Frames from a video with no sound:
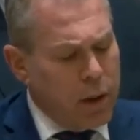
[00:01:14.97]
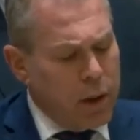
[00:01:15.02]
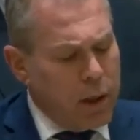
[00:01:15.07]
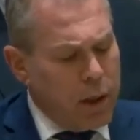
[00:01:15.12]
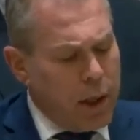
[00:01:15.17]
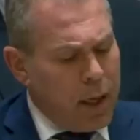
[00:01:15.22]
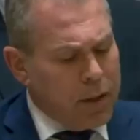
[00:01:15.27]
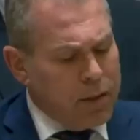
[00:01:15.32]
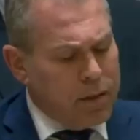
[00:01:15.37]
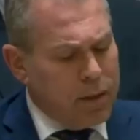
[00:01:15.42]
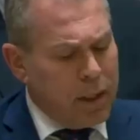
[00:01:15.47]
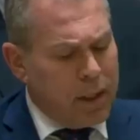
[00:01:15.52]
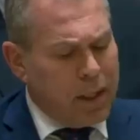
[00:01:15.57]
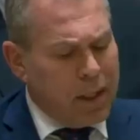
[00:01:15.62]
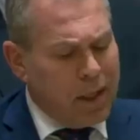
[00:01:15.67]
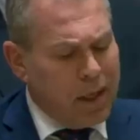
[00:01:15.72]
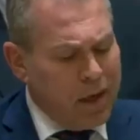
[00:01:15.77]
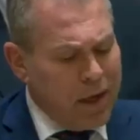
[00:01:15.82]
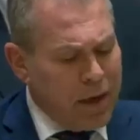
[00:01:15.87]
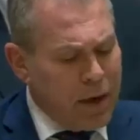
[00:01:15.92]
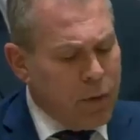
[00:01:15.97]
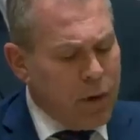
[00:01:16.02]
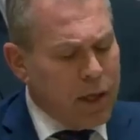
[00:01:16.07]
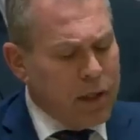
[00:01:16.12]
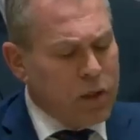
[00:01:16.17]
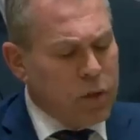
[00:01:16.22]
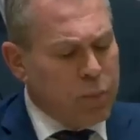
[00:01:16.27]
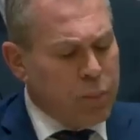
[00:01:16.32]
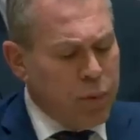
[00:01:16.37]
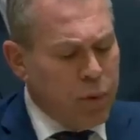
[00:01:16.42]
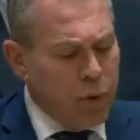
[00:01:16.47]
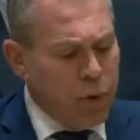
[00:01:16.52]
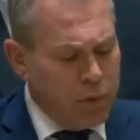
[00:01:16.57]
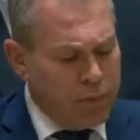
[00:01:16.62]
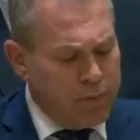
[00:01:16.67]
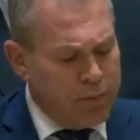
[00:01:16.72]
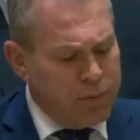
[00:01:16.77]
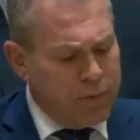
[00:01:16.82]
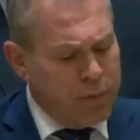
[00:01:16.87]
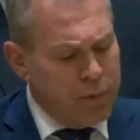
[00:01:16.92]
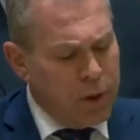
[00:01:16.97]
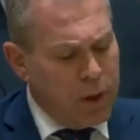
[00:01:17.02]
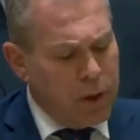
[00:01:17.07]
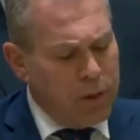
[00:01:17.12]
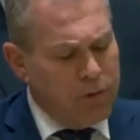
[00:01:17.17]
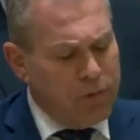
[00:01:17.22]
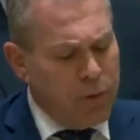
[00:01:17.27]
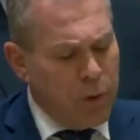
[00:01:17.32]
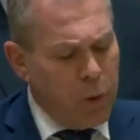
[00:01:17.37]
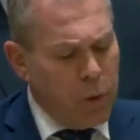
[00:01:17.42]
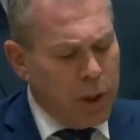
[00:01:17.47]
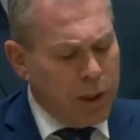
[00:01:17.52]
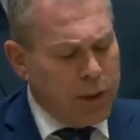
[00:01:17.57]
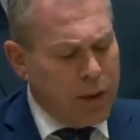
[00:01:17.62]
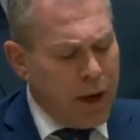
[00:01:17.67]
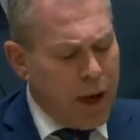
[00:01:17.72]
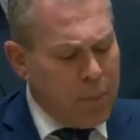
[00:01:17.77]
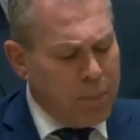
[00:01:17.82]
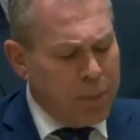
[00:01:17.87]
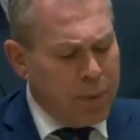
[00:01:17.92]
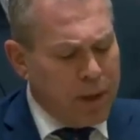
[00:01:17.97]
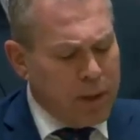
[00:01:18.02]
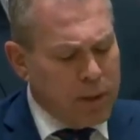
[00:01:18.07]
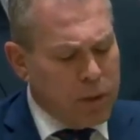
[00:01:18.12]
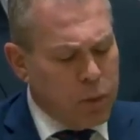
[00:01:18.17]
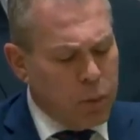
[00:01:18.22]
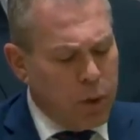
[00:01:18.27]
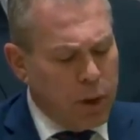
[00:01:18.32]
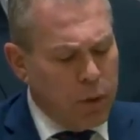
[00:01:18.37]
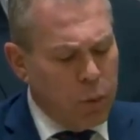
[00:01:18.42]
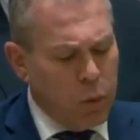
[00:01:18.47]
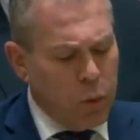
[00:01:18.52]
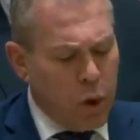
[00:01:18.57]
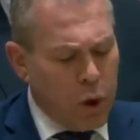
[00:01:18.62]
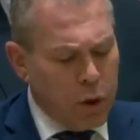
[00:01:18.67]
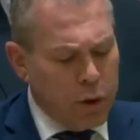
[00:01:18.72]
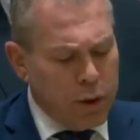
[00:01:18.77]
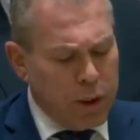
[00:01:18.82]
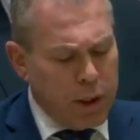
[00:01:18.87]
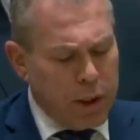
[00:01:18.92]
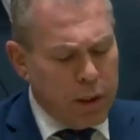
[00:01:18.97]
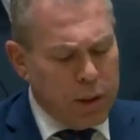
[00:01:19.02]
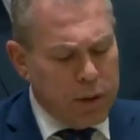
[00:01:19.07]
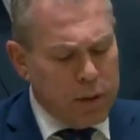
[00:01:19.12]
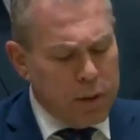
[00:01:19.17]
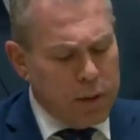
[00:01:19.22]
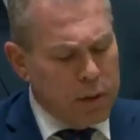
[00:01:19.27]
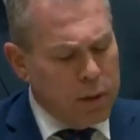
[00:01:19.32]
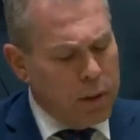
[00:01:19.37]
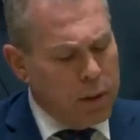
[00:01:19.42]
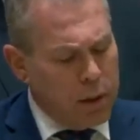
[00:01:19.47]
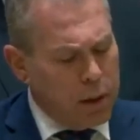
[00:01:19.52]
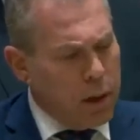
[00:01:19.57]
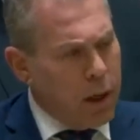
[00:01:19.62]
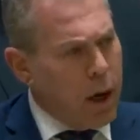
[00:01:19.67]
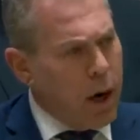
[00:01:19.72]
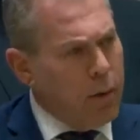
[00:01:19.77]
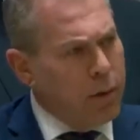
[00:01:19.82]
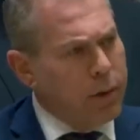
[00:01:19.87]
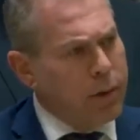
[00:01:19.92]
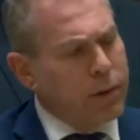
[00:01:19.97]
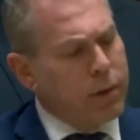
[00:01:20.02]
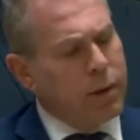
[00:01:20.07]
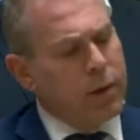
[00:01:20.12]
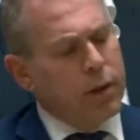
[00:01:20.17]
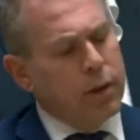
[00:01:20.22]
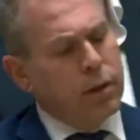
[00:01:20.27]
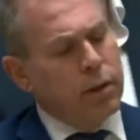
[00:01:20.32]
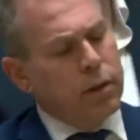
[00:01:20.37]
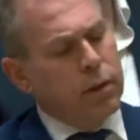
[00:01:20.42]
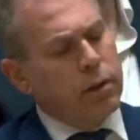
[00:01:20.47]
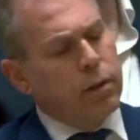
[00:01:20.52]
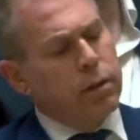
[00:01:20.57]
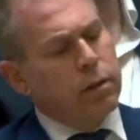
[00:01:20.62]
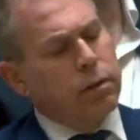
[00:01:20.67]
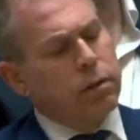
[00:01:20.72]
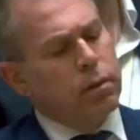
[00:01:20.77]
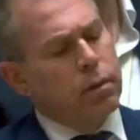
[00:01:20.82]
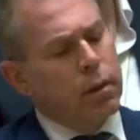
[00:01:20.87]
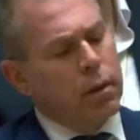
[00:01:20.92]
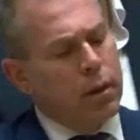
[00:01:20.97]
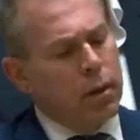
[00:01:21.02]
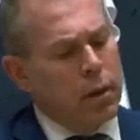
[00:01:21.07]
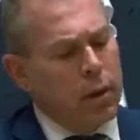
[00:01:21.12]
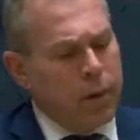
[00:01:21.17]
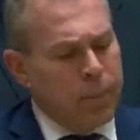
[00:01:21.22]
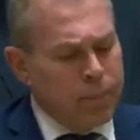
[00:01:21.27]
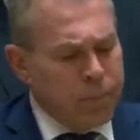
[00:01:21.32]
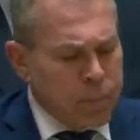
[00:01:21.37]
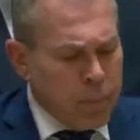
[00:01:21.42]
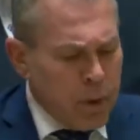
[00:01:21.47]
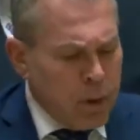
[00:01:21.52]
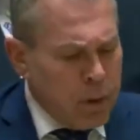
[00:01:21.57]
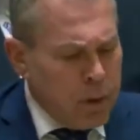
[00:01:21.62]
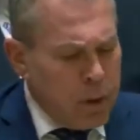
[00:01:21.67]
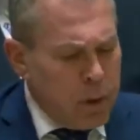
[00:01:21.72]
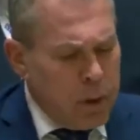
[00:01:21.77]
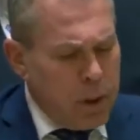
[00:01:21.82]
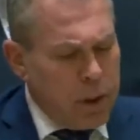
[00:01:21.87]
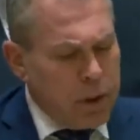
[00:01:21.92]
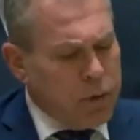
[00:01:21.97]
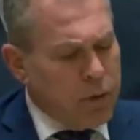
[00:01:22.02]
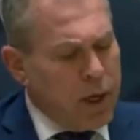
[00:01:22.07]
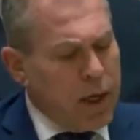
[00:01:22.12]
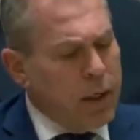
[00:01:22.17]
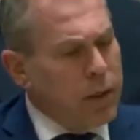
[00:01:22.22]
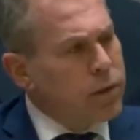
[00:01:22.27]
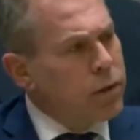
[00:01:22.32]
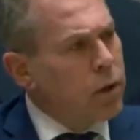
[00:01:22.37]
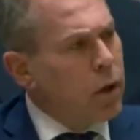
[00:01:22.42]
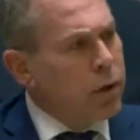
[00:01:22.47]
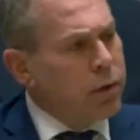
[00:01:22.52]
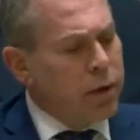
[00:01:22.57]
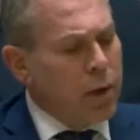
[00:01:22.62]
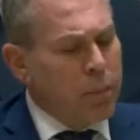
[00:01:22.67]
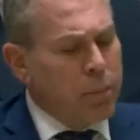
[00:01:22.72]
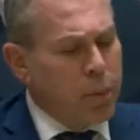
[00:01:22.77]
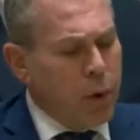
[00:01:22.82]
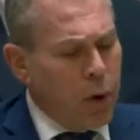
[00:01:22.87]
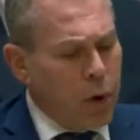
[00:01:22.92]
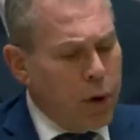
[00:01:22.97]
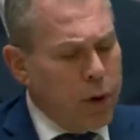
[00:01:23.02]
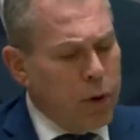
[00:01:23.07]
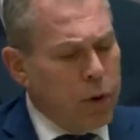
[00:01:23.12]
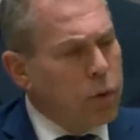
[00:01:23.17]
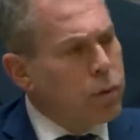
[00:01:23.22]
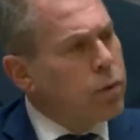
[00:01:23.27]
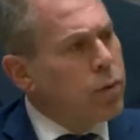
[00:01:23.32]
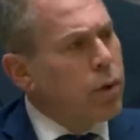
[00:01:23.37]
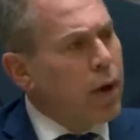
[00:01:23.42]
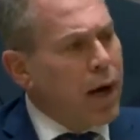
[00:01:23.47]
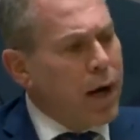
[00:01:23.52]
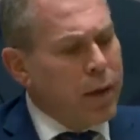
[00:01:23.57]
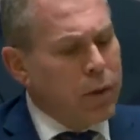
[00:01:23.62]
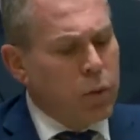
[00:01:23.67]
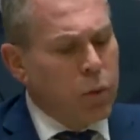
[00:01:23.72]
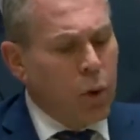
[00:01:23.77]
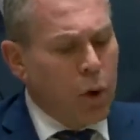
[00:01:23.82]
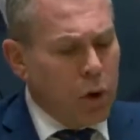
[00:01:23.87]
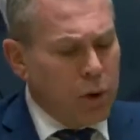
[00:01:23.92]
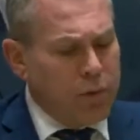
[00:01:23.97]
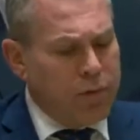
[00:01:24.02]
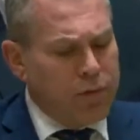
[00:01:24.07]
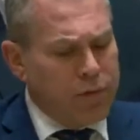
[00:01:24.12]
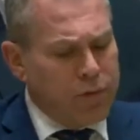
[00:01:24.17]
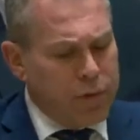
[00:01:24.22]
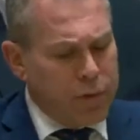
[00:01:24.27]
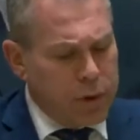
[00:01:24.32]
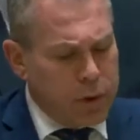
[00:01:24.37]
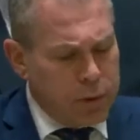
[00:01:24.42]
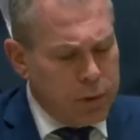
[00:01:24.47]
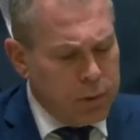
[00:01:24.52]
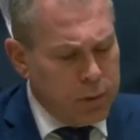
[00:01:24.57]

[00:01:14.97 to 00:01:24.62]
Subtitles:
as the clearest proof for what happens when warnings aren't heeded. Israel is not the boy who cried wolf.